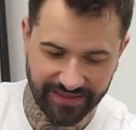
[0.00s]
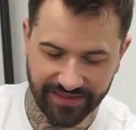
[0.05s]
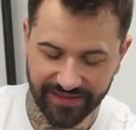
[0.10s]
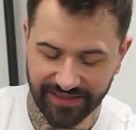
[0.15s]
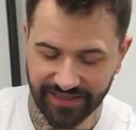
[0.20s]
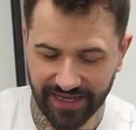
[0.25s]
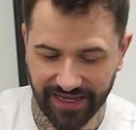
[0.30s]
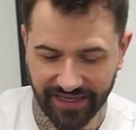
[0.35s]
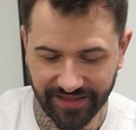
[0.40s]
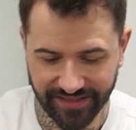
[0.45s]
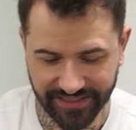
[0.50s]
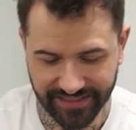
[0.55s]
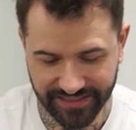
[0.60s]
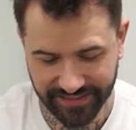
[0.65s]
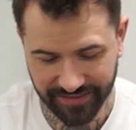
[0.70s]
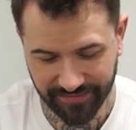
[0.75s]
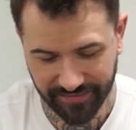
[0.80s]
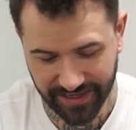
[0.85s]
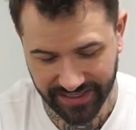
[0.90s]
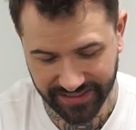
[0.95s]
yeah, this
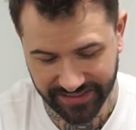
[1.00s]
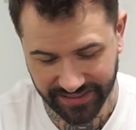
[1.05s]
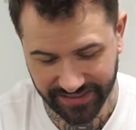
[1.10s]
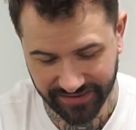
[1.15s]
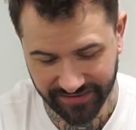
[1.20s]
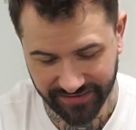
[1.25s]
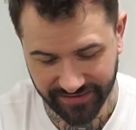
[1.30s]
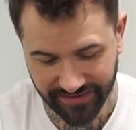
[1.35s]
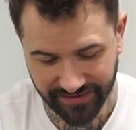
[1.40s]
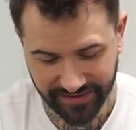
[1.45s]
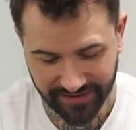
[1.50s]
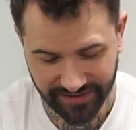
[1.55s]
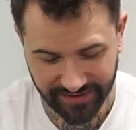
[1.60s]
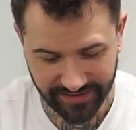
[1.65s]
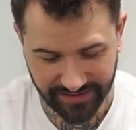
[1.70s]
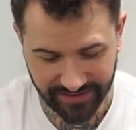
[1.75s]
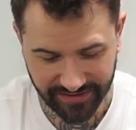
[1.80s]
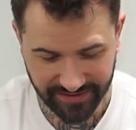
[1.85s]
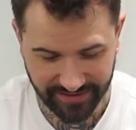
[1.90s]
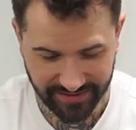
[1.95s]
is amazing.
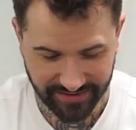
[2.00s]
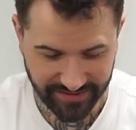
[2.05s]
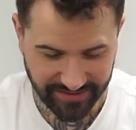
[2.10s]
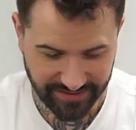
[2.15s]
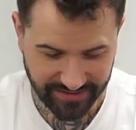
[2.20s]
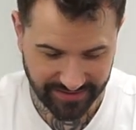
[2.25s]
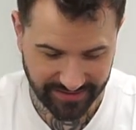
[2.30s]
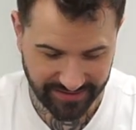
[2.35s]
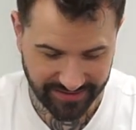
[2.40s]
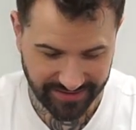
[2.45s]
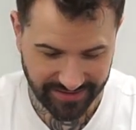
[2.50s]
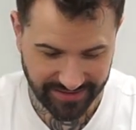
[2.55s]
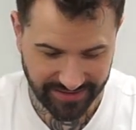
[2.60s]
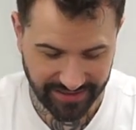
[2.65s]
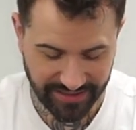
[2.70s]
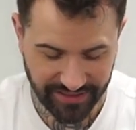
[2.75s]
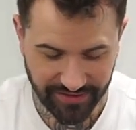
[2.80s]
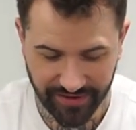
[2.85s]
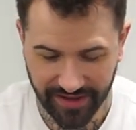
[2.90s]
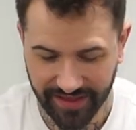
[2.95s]

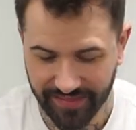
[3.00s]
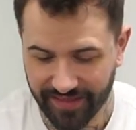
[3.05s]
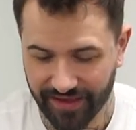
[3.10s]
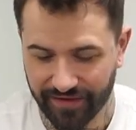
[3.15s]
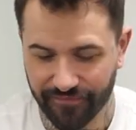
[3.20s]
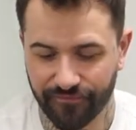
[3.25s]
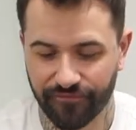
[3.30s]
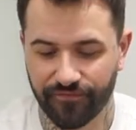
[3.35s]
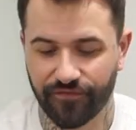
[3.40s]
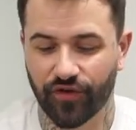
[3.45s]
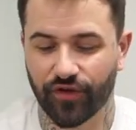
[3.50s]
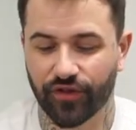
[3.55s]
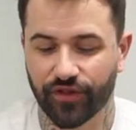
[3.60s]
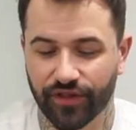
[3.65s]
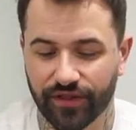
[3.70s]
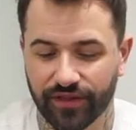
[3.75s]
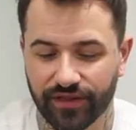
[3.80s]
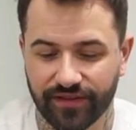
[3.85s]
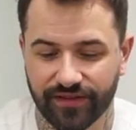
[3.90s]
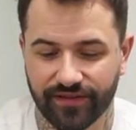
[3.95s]
You get that
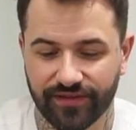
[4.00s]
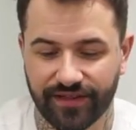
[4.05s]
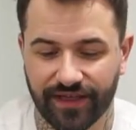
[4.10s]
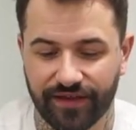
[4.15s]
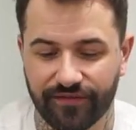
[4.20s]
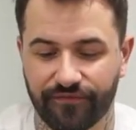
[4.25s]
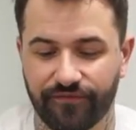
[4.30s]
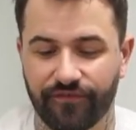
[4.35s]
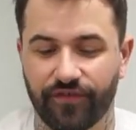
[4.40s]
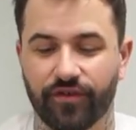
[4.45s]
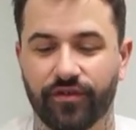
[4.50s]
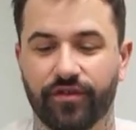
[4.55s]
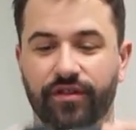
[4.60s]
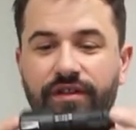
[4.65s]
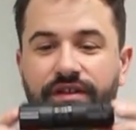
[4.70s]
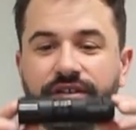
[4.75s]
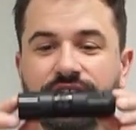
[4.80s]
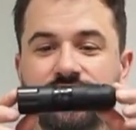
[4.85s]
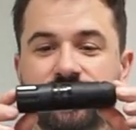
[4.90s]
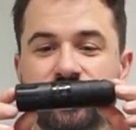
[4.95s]
full that
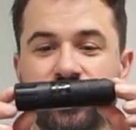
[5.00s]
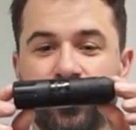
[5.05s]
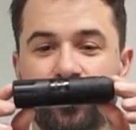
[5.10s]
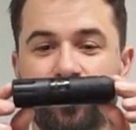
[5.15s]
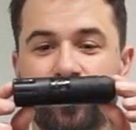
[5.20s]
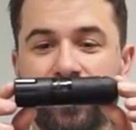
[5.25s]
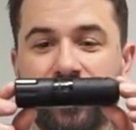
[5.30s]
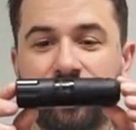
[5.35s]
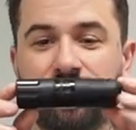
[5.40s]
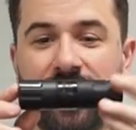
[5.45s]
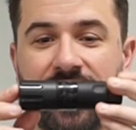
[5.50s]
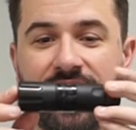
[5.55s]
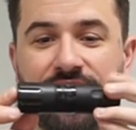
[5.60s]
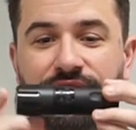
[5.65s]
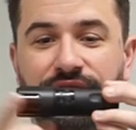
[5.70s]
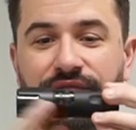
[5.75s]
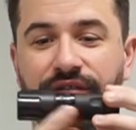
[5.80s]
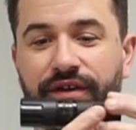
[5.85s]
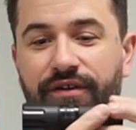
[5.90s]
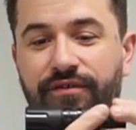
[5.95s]
full tubular
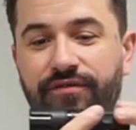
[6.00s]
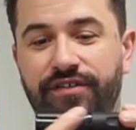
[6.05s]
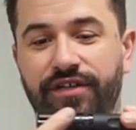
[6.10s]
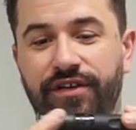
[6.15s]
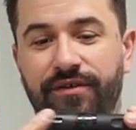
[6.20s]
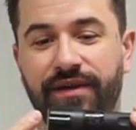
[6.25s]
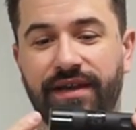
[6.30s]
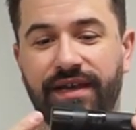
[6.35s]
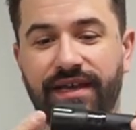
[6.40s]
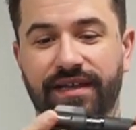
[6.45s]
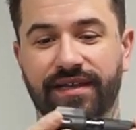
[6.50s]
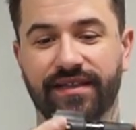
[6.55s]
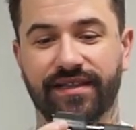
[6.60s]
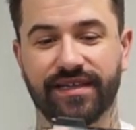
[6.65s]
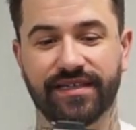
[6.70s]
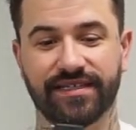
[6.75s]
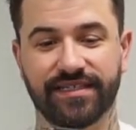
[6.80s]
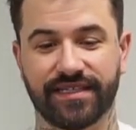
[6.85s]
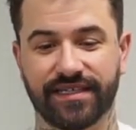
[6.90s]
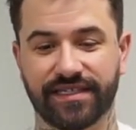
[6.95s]
pen feel to it.
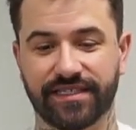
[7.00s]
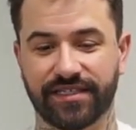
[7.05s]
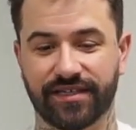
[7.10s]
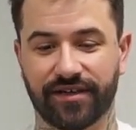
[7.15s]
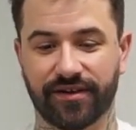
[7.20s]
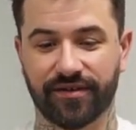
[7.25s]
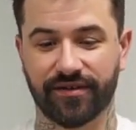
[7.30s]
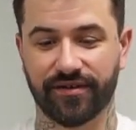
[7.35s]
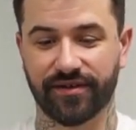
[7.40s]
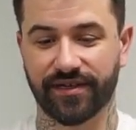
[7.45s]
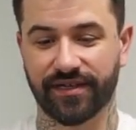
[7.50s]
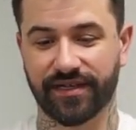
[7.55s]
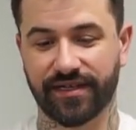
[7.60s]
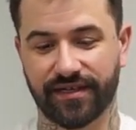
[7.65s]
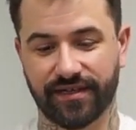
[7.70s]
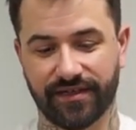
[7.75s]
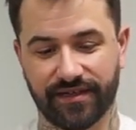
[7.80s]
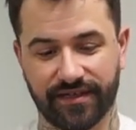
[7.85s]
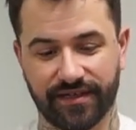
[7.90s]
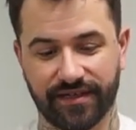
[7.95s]
There's no,
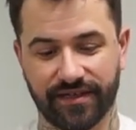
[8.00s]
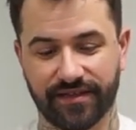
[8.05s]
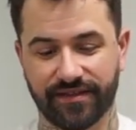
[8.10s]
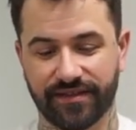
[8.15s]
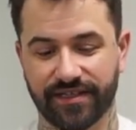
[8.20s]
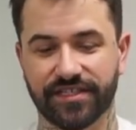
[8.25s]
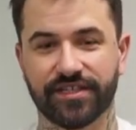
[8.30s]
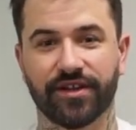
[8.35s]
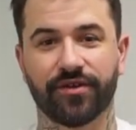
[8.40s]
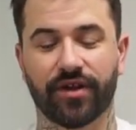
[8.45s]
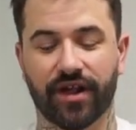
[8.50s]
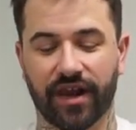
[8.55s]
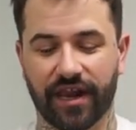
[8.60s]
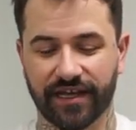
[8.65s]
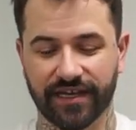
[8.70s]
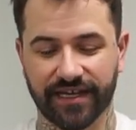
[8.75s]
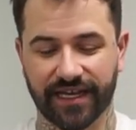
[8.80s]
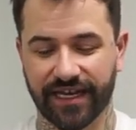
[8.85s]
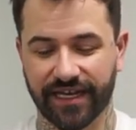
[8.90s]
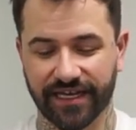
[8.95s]
there's no
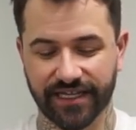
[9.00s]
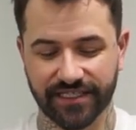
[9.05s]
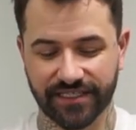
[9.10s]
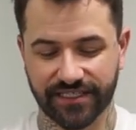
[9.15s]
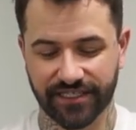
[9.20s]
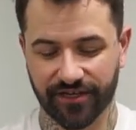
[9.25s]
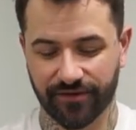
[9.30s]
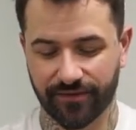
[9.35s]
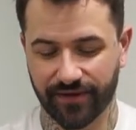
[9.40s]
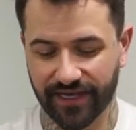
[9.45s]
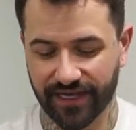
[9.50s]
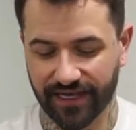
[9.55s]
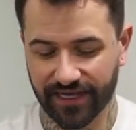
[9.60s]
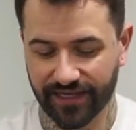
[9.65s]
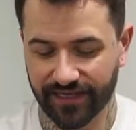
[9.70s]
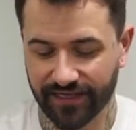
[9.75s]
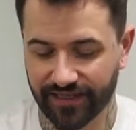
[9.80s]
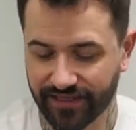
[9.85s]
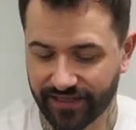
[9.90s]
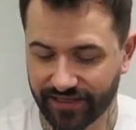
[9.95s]
clunkiness to
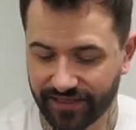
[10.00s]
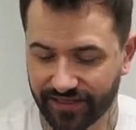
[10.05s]
it.